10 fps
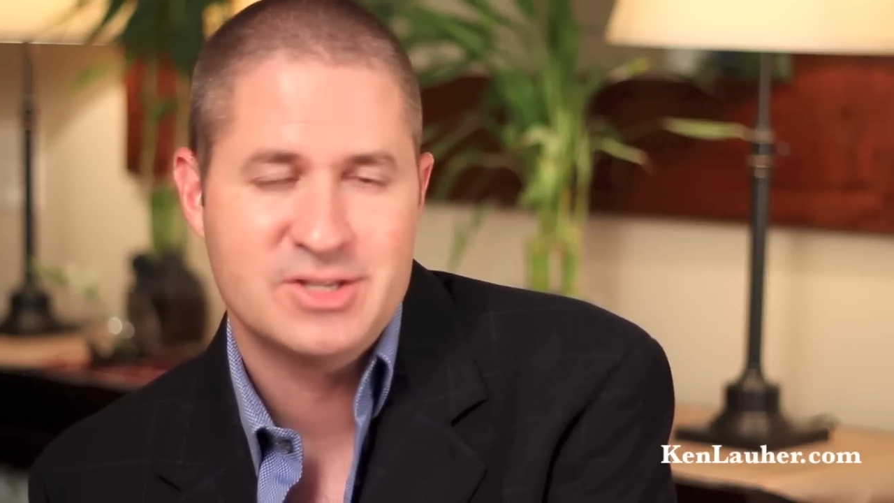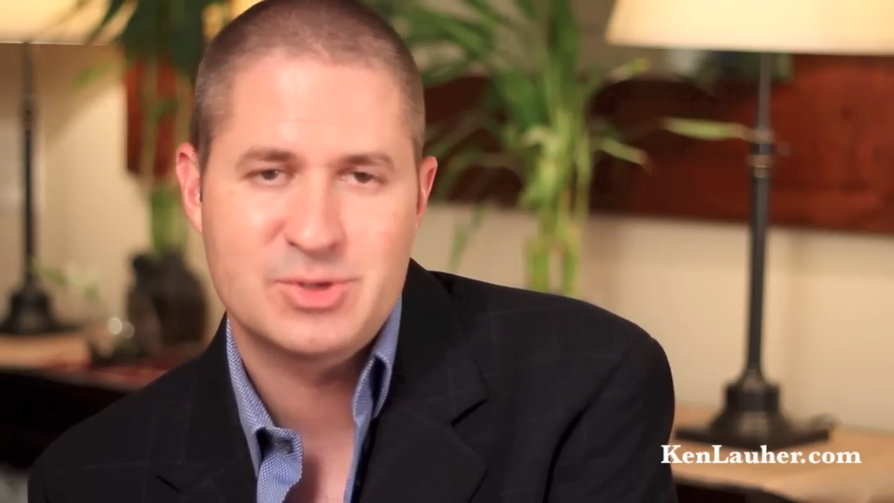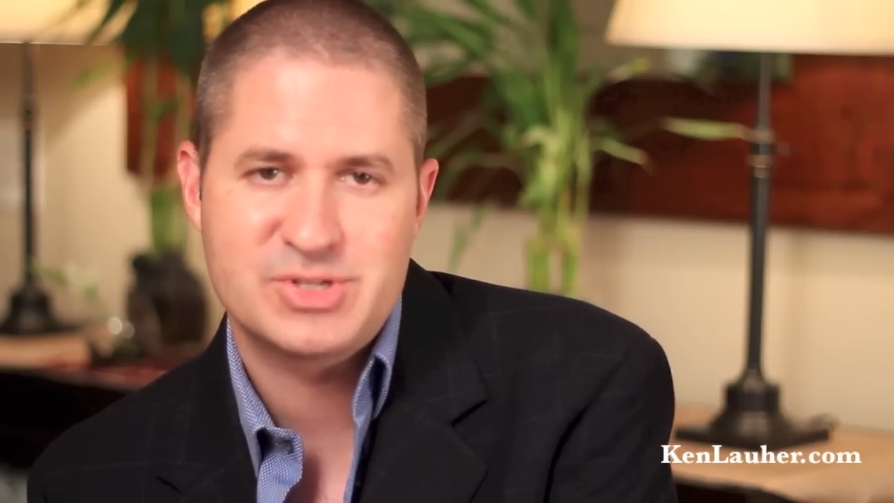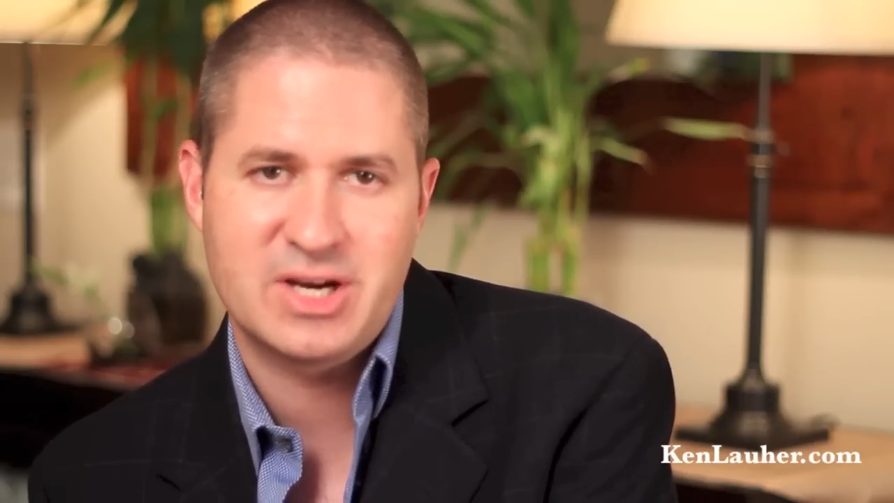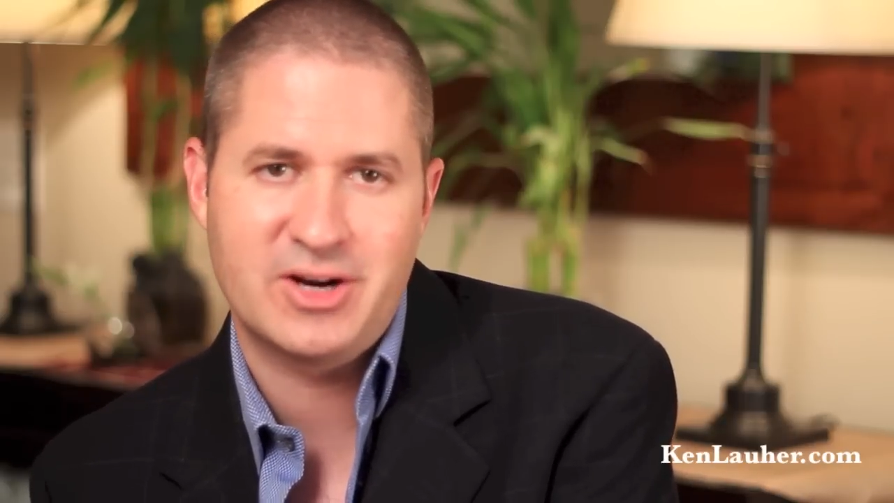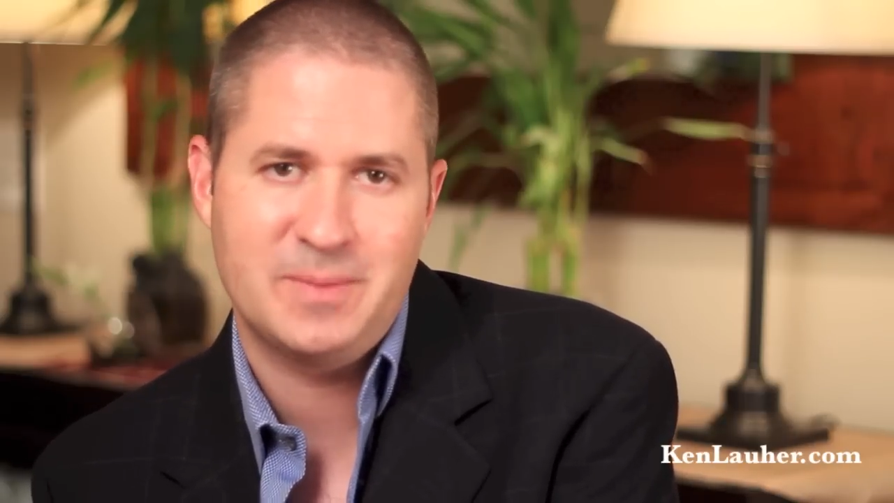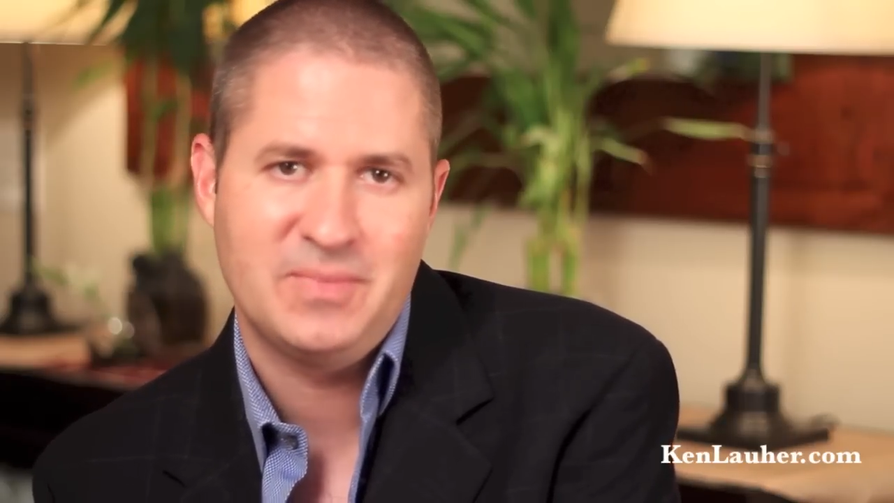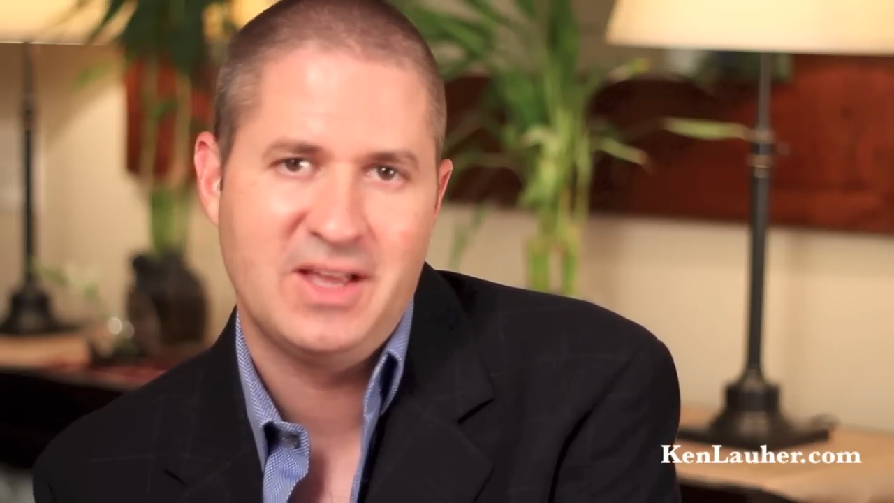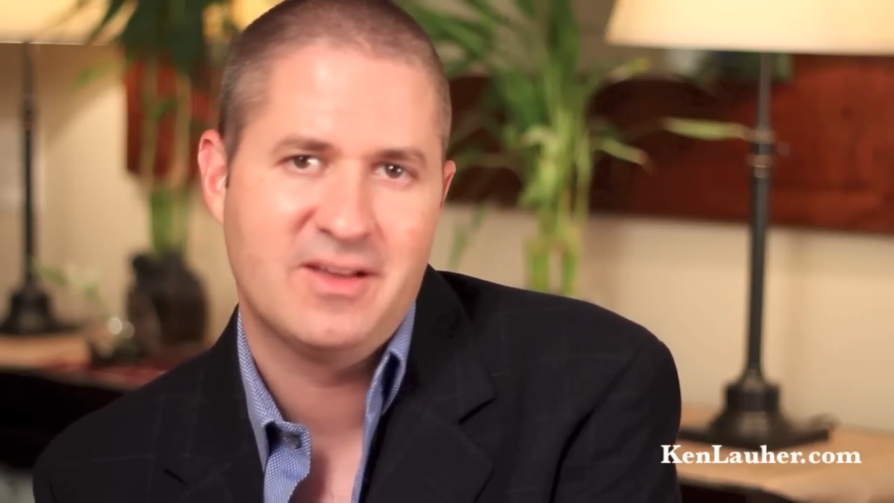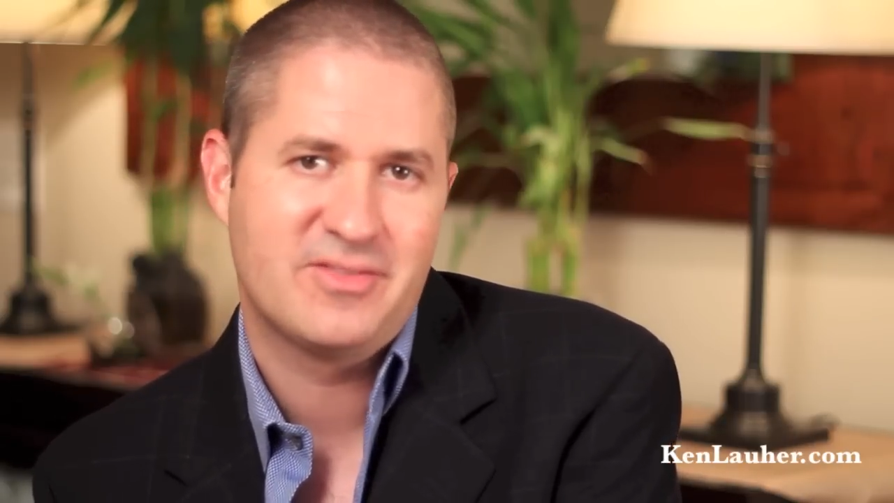So, Sarah,
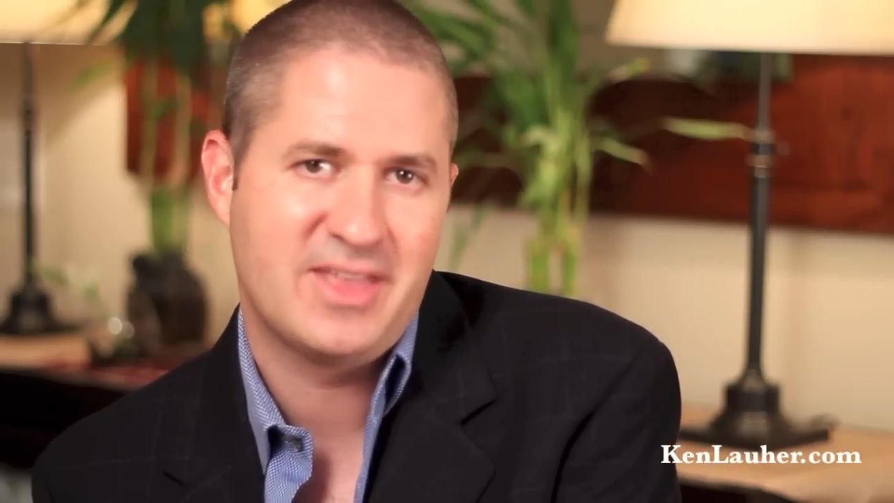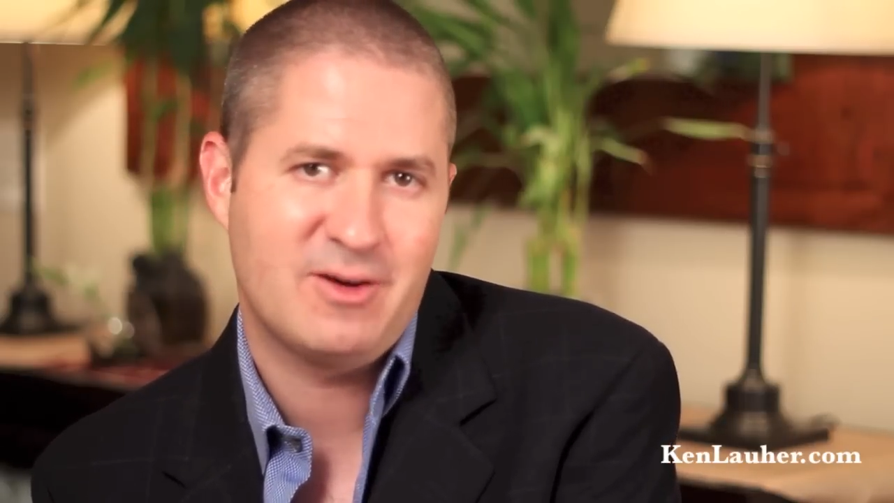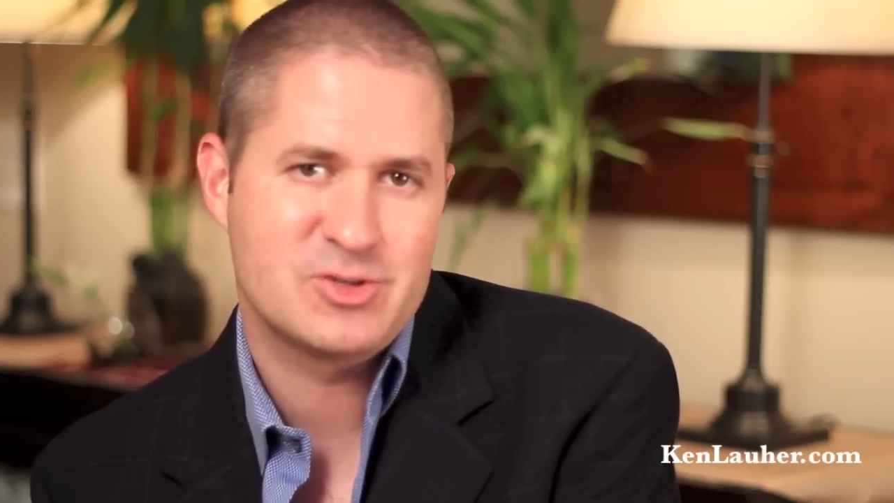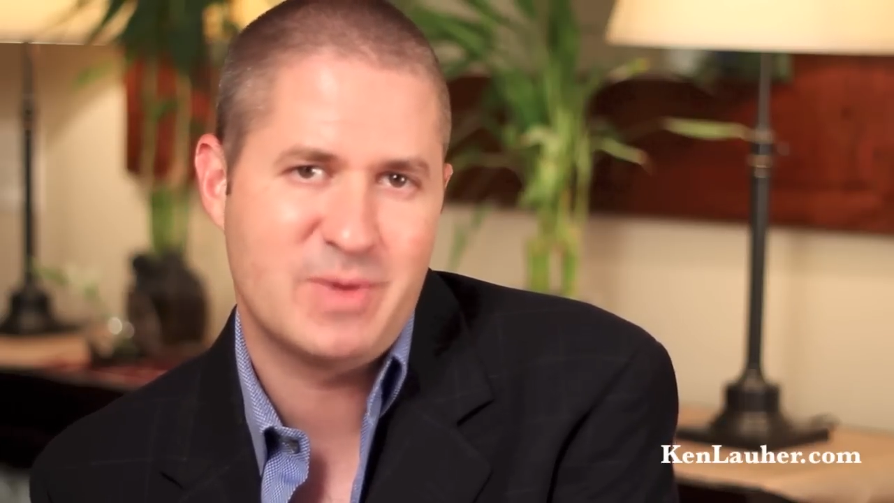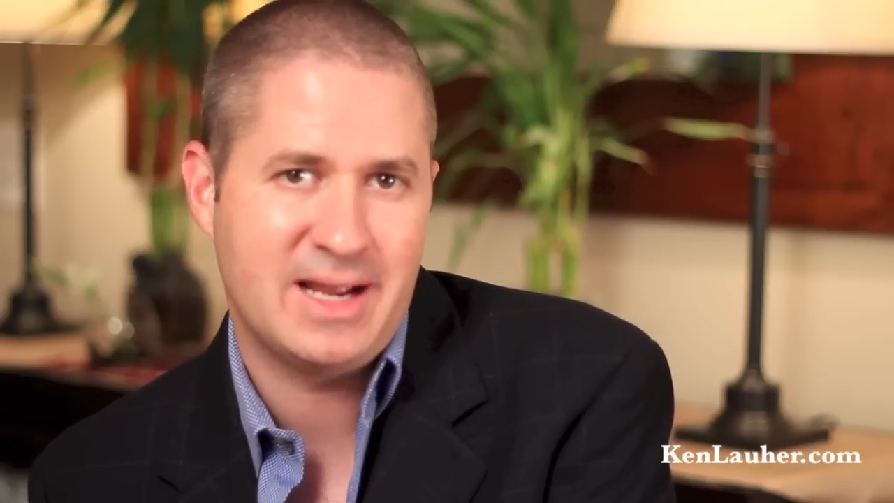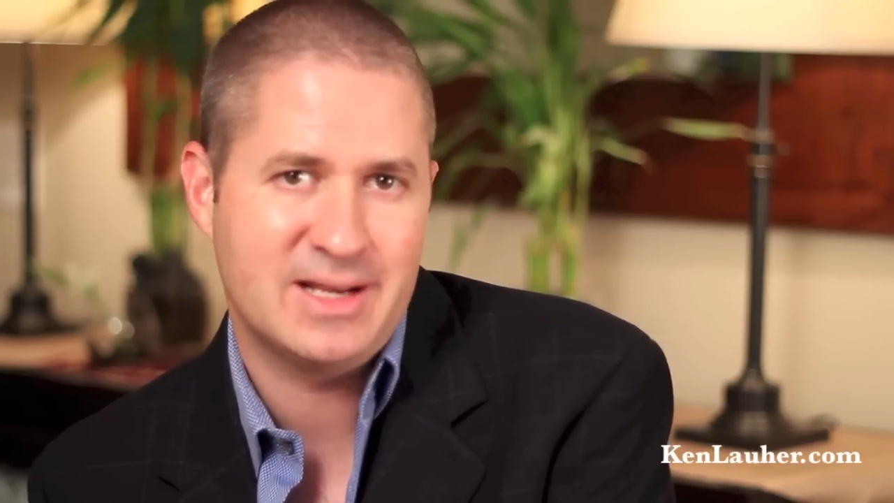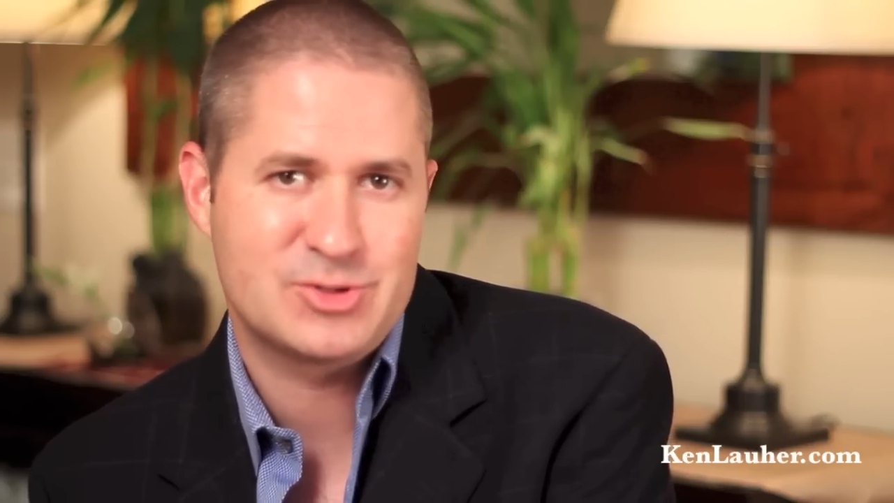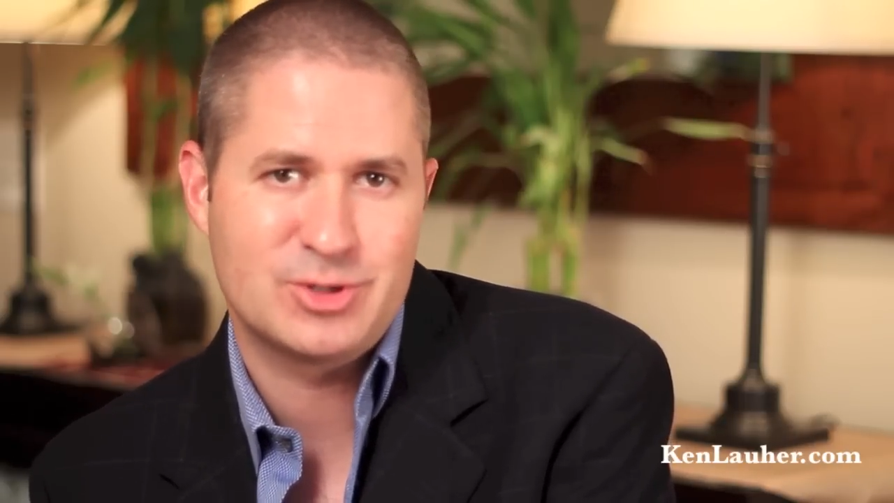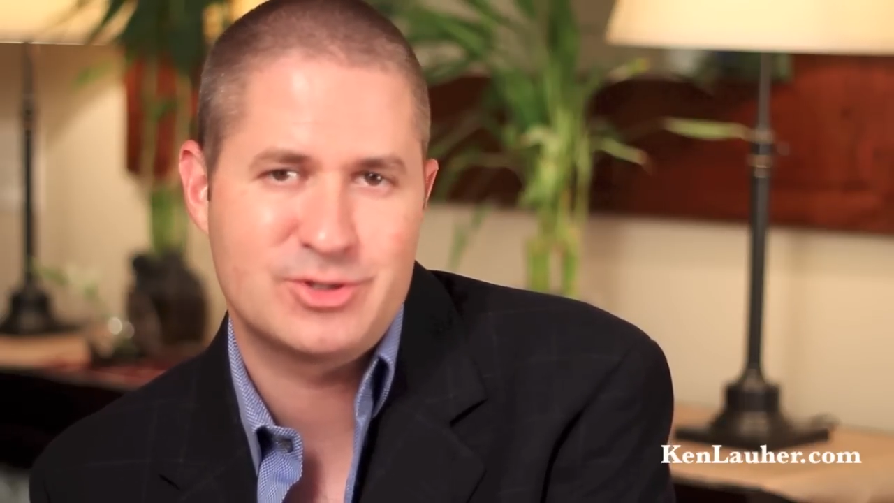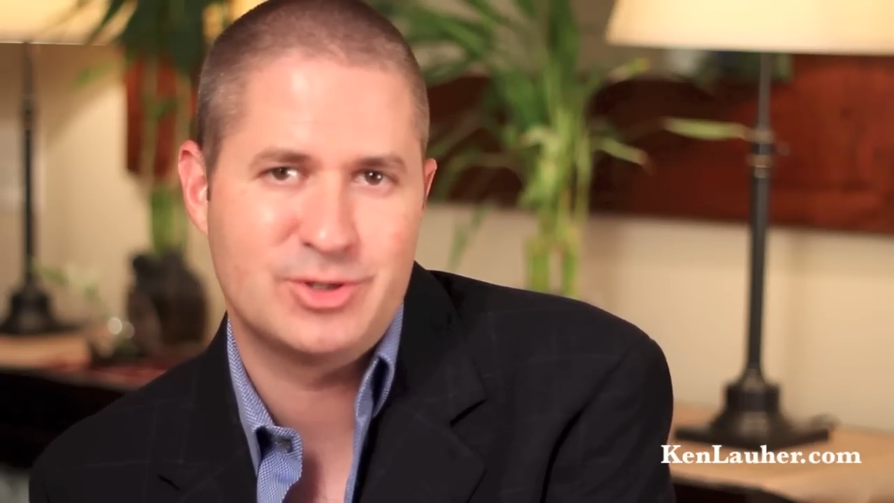that was my answer